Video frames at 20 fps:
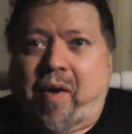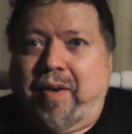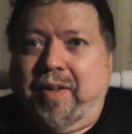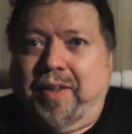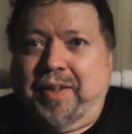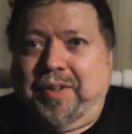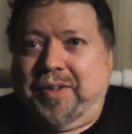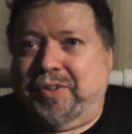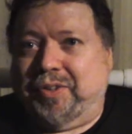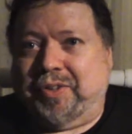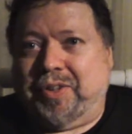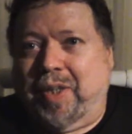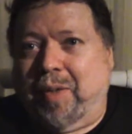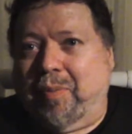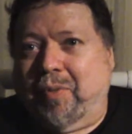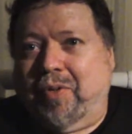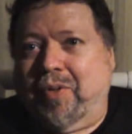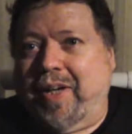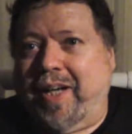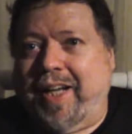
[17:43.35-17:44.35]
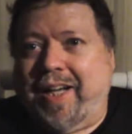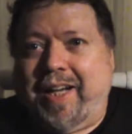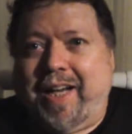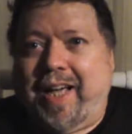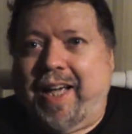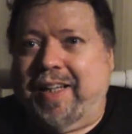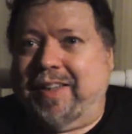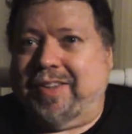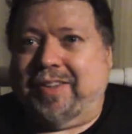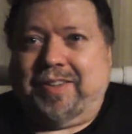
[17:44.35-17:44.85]
in the summer. And
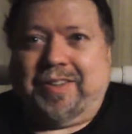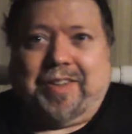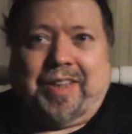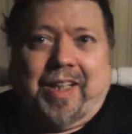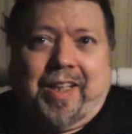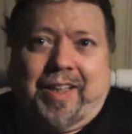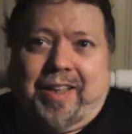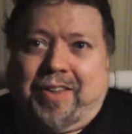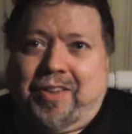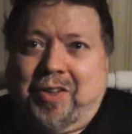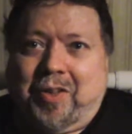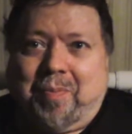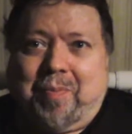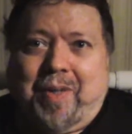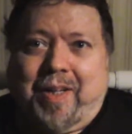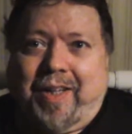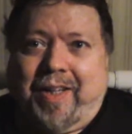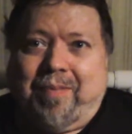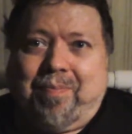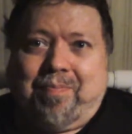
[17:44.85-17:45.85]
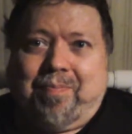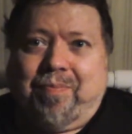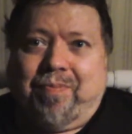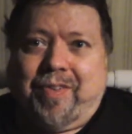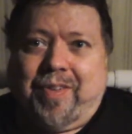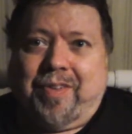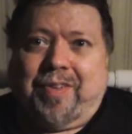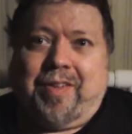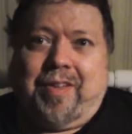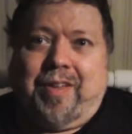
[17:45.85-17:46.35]
I just took my
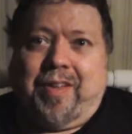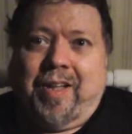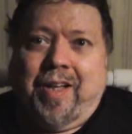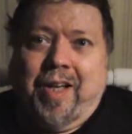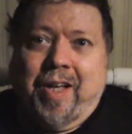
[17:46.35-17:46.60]
fist and